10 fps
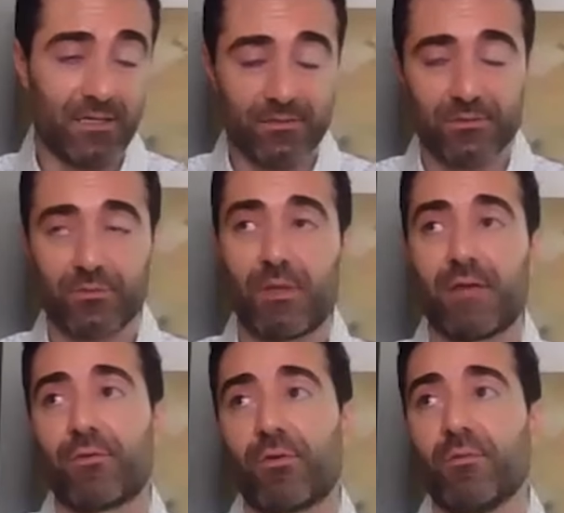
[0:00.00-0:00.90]
as you may
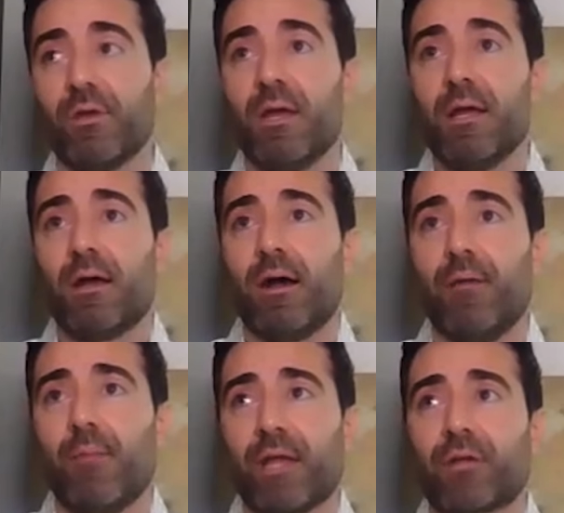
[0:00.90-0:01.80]
have heard
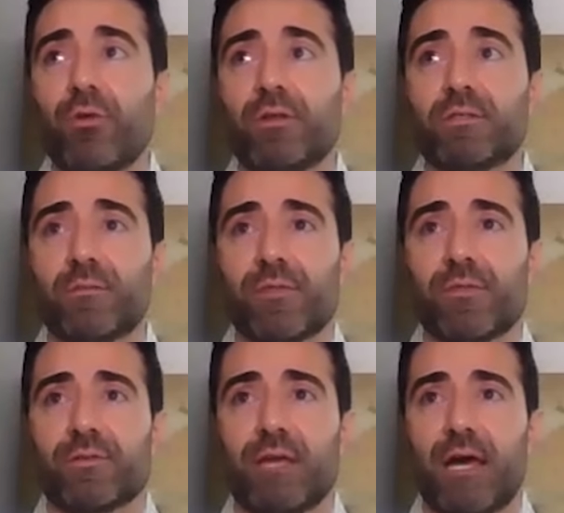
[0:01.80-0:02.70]
uh, my criticism that
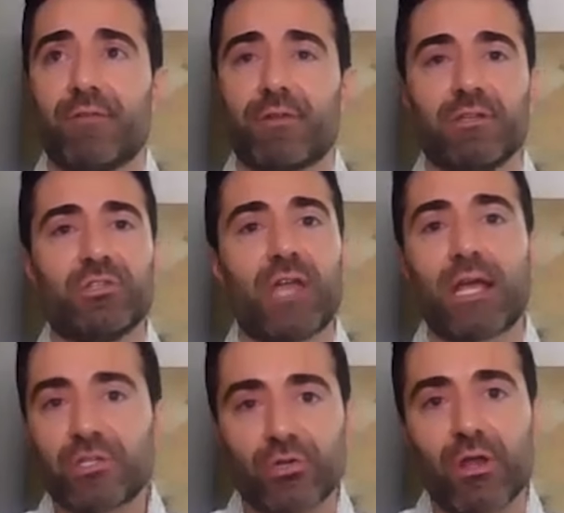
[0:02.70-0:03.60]
there's a lot of
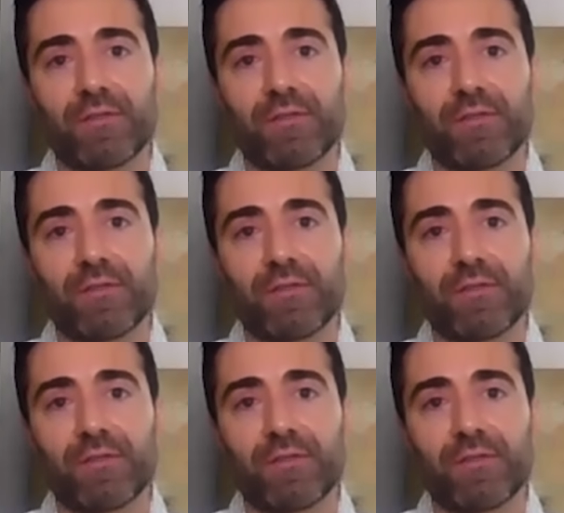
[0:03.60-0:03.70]
conjecture